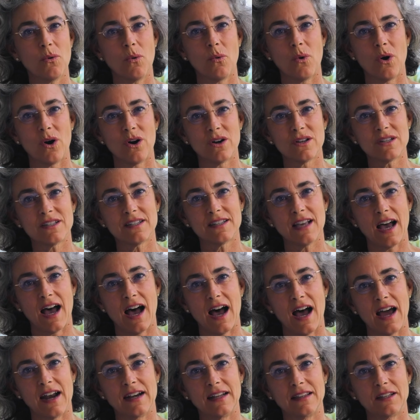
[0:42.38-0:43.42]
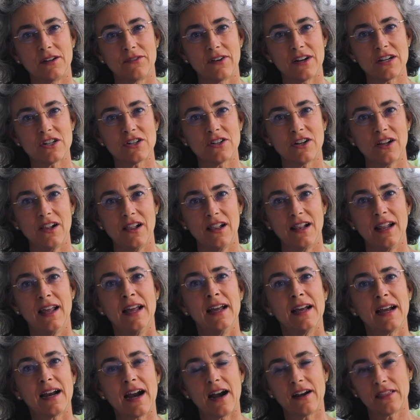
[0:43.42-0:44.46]
was an interventional
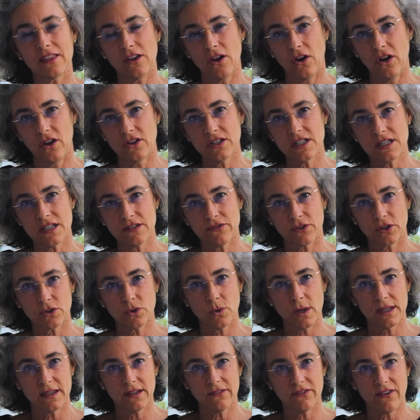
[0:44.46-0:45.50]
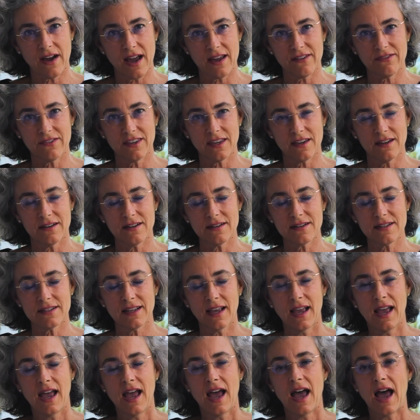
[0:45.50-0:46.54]
cardiologist for 25 years
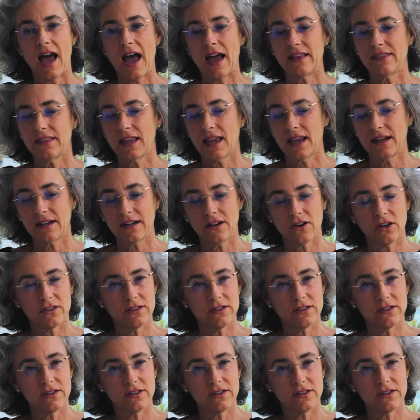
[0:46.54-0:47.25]
and then